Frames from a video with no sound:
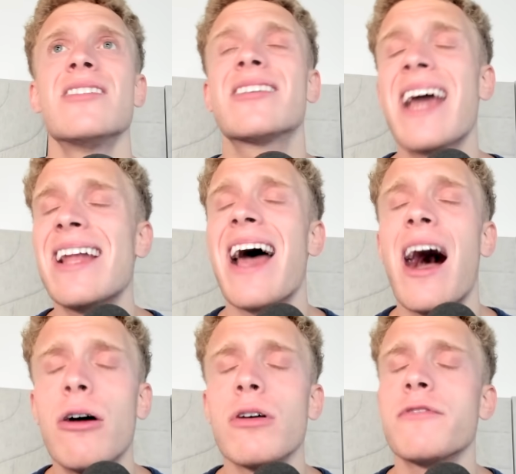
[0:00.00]
Get
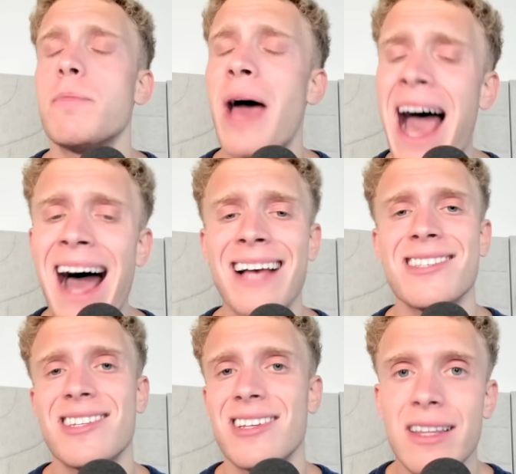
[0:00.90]
out of the
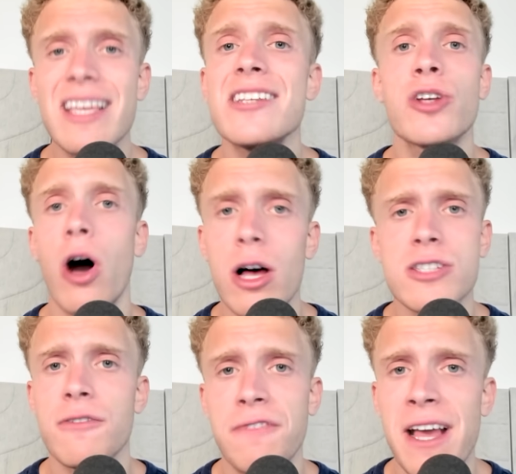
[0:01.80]
past. These
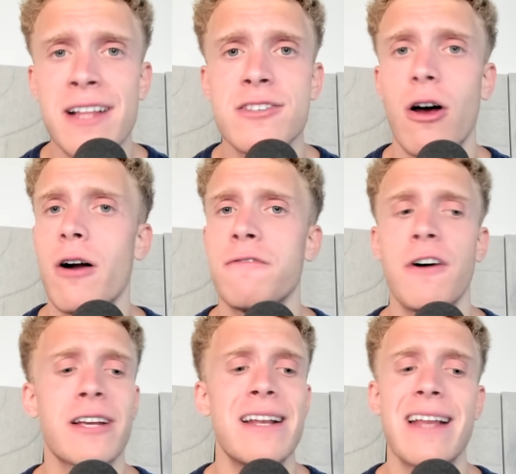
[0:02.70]
Costa fans are
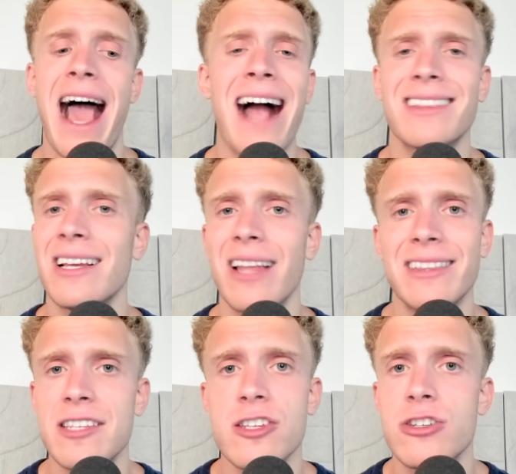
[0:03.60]
fucking acting like
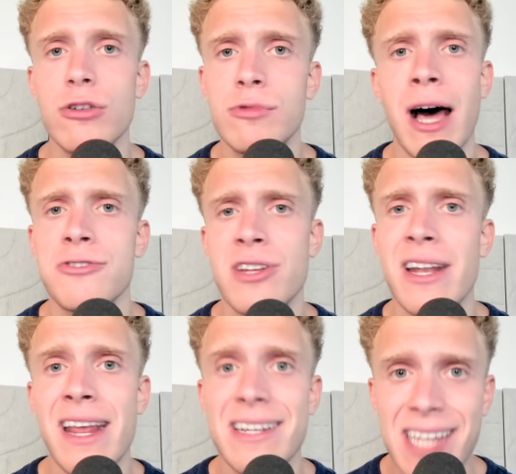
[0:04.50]
this is
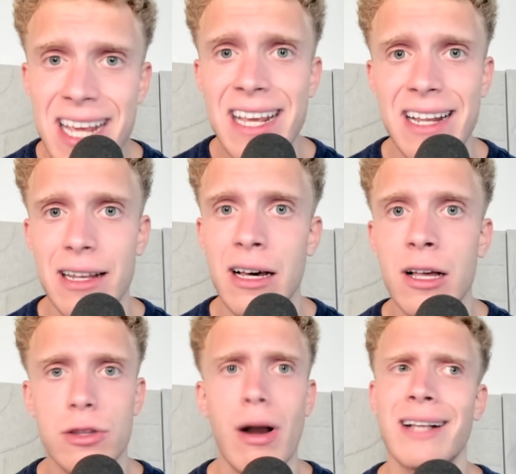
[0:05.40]
2018.
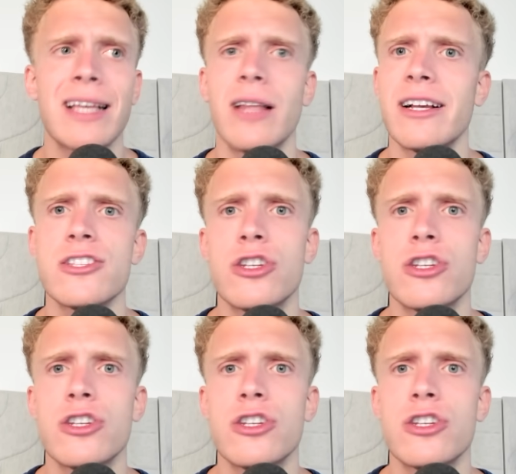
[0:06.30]
They're acting like it's